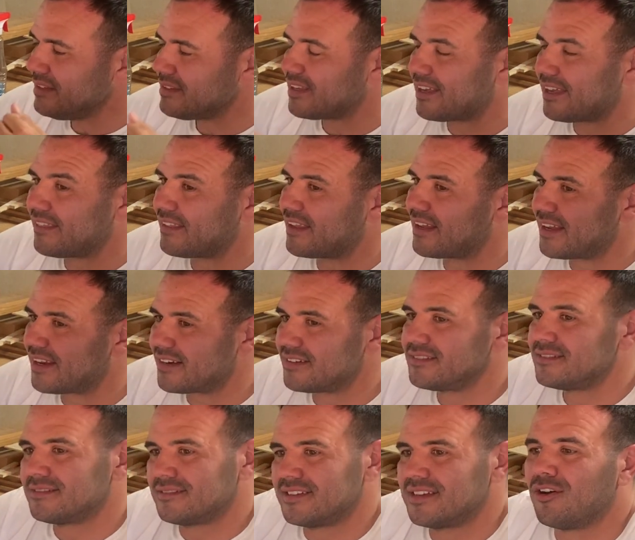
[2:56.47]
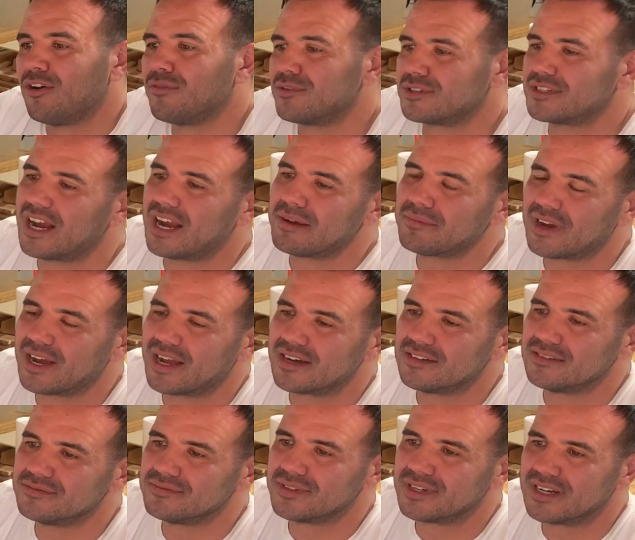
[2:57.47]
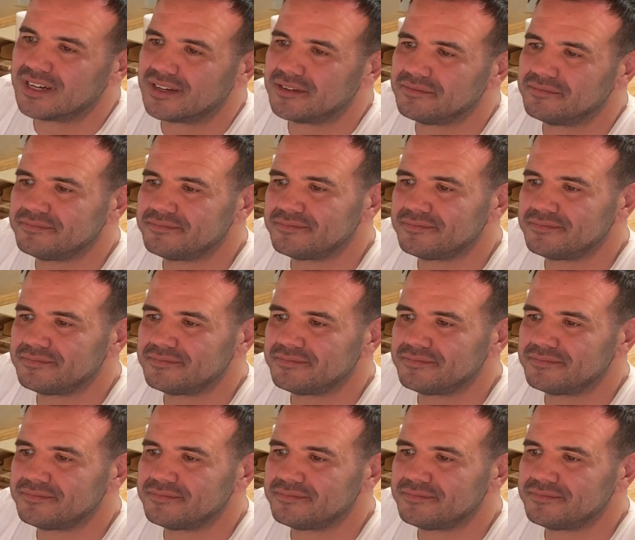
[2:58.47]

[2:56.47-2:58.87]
and then over time, kind of